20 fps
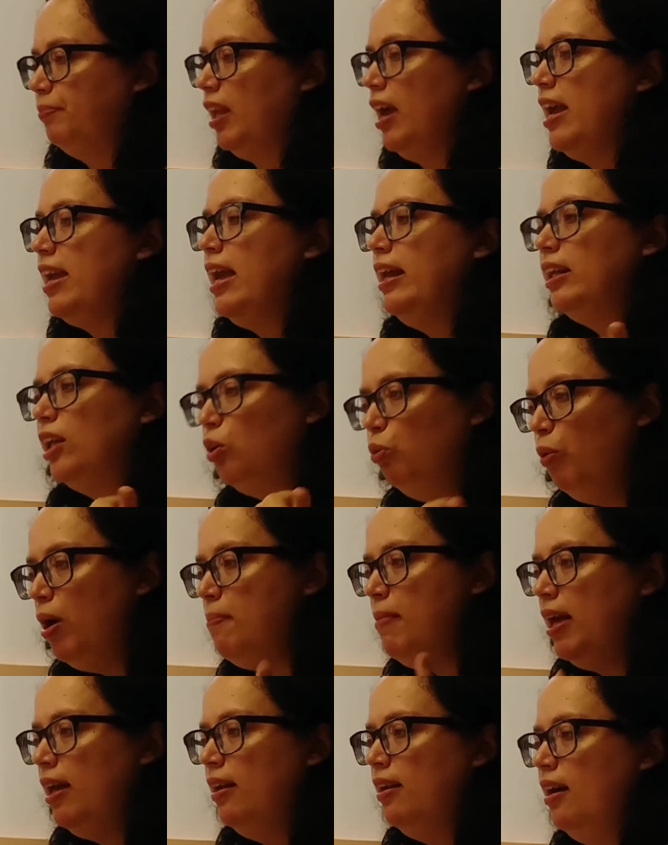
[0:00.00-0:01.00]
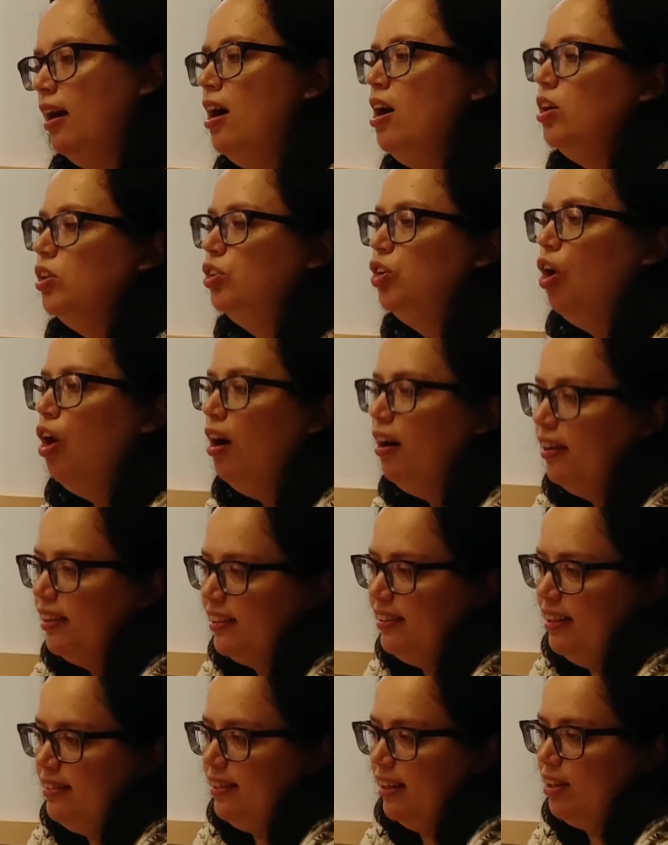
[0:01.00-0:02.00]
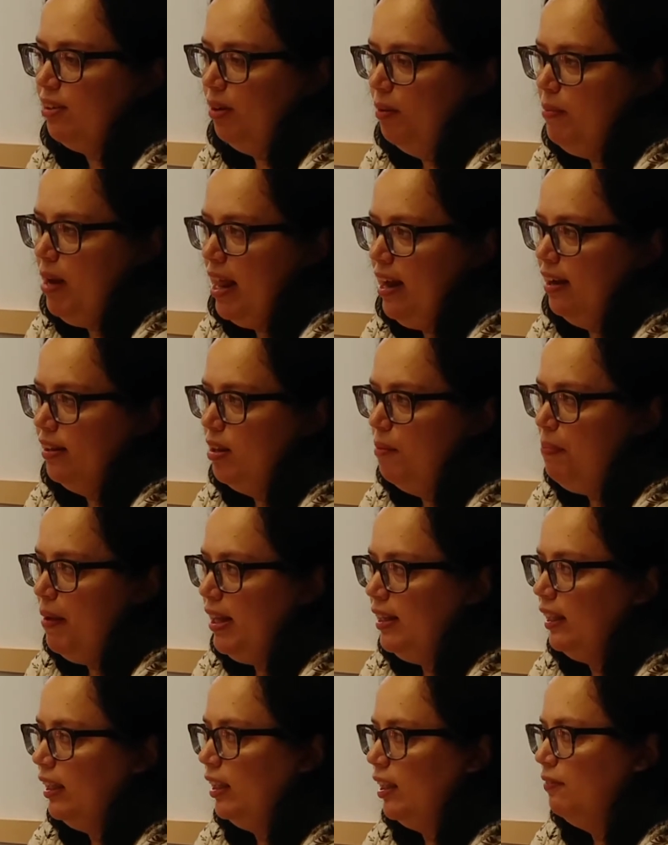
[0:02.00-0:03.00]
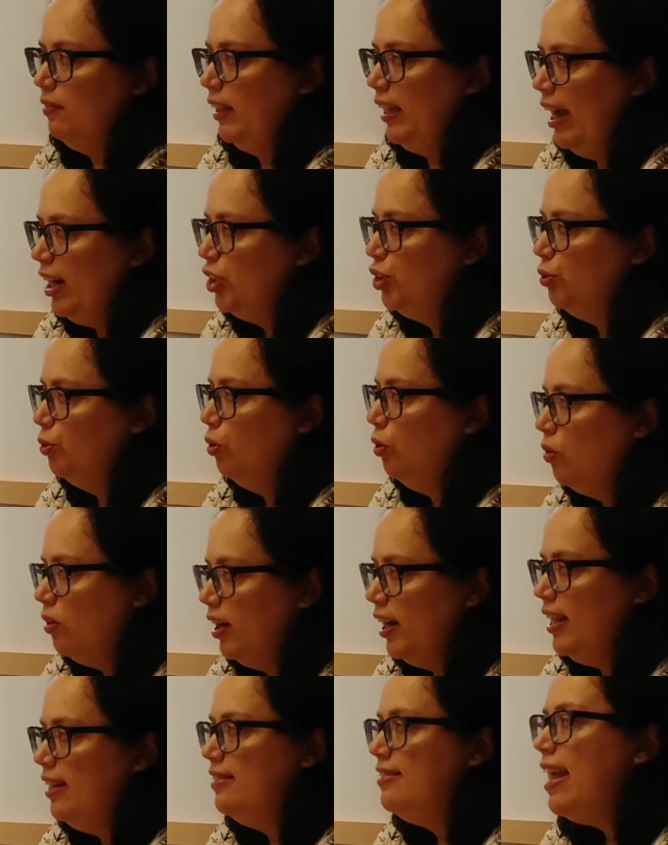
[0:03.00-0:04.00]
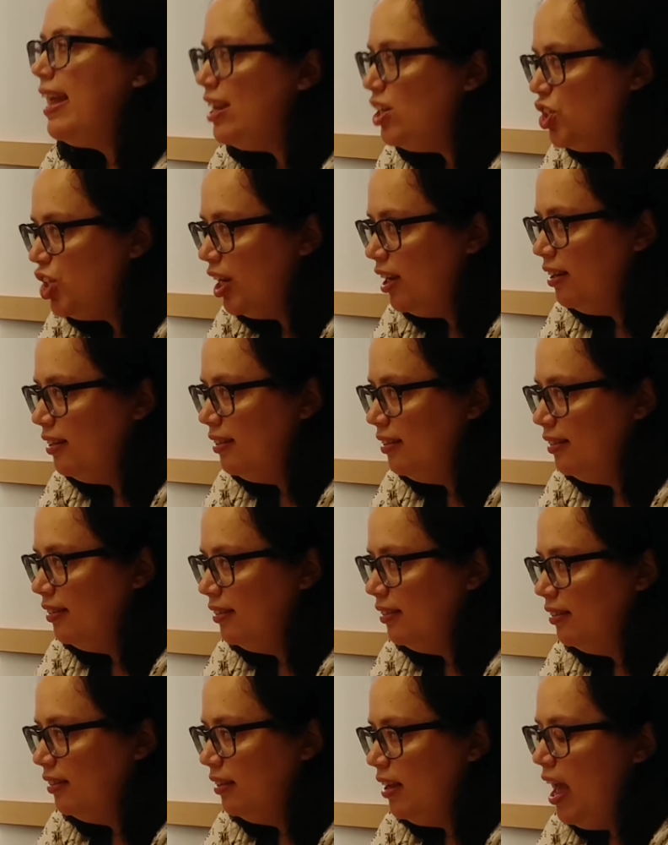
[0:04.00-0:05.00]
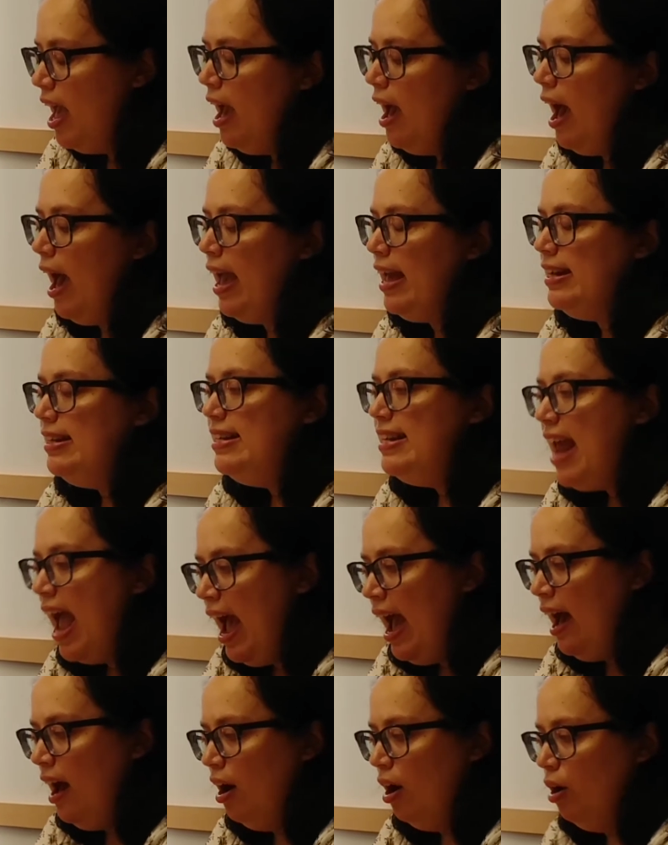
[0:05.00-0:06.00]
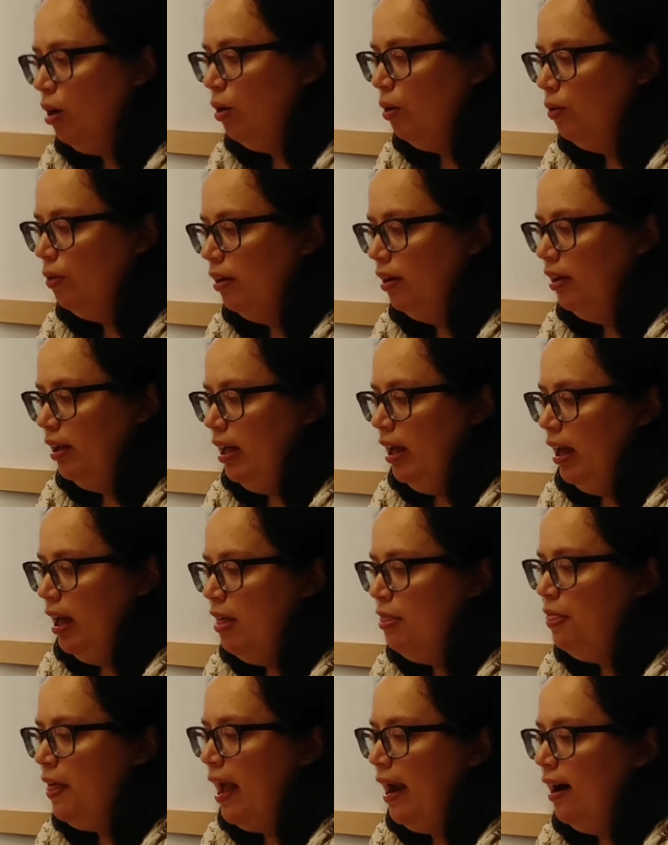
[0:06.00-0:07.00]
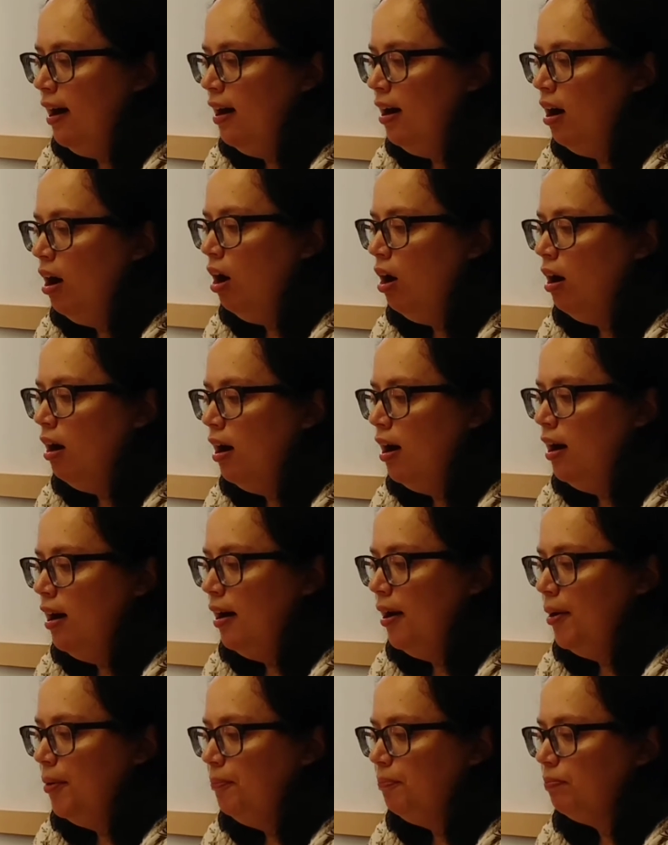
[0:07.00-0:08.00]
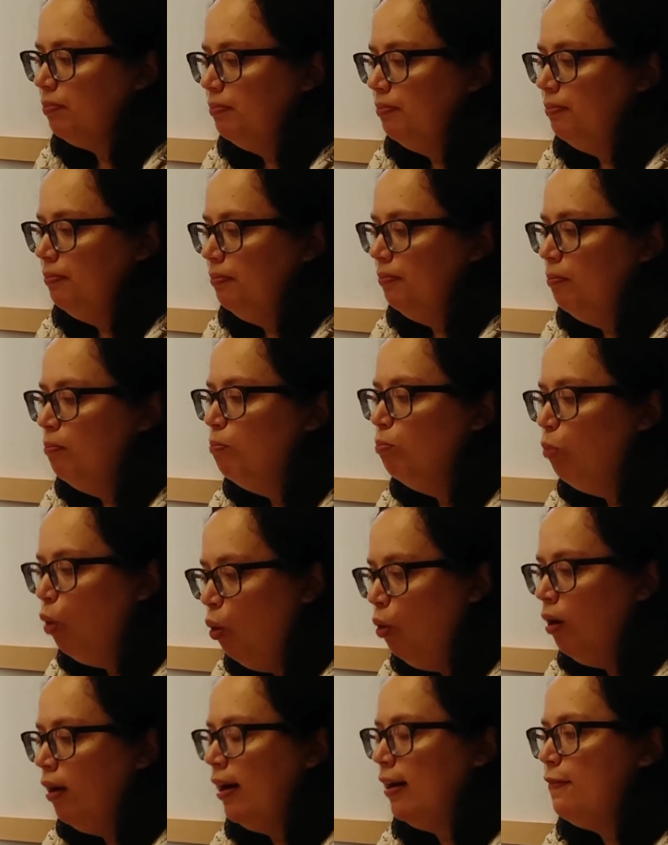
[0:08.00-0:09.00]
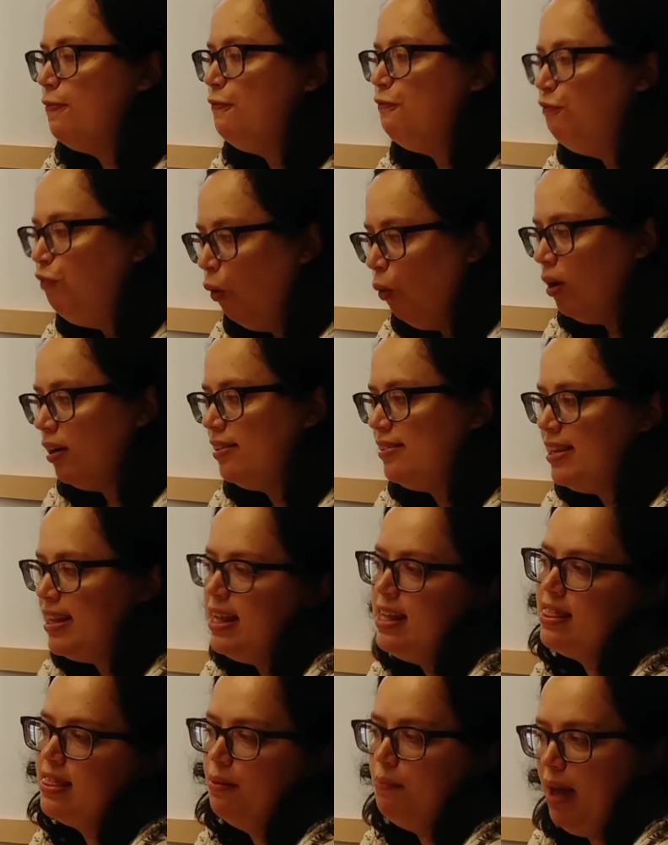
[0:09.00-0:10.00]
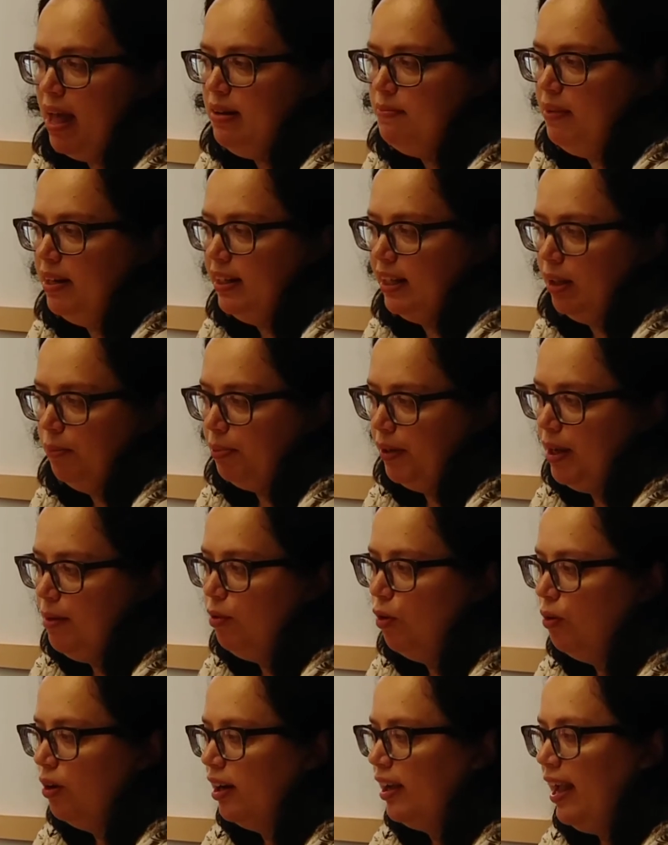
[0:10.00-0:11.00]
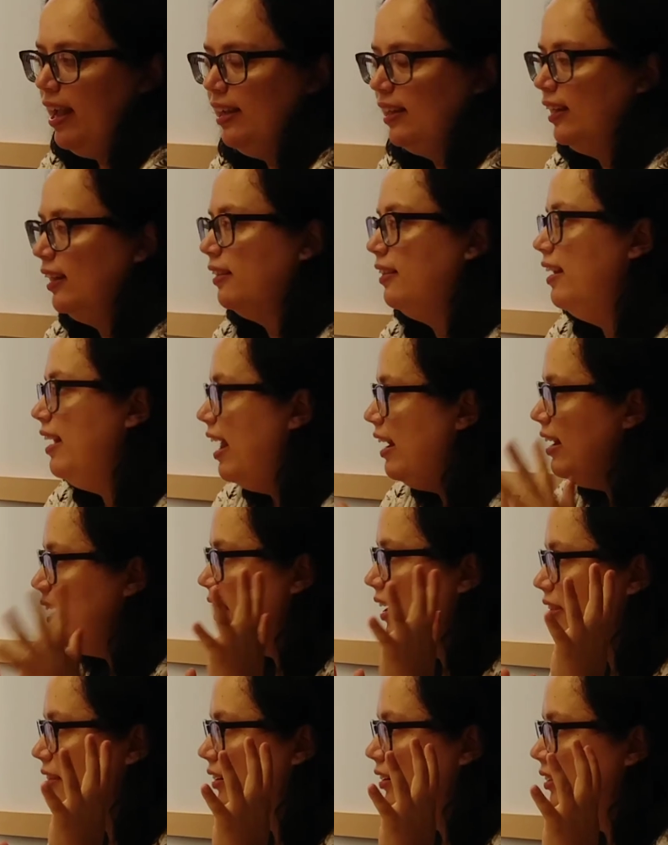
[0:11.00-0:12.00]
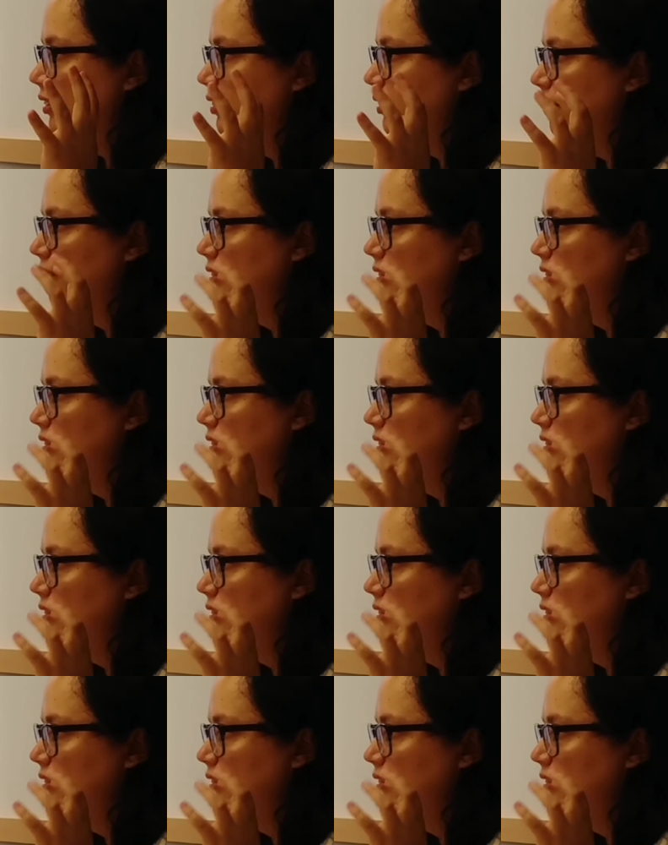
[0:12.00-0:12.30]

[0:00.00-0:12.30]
against women, laws that discriminate on the basis of sexual orientation. And now there are more 14th Amendment Supreme Court cases than any other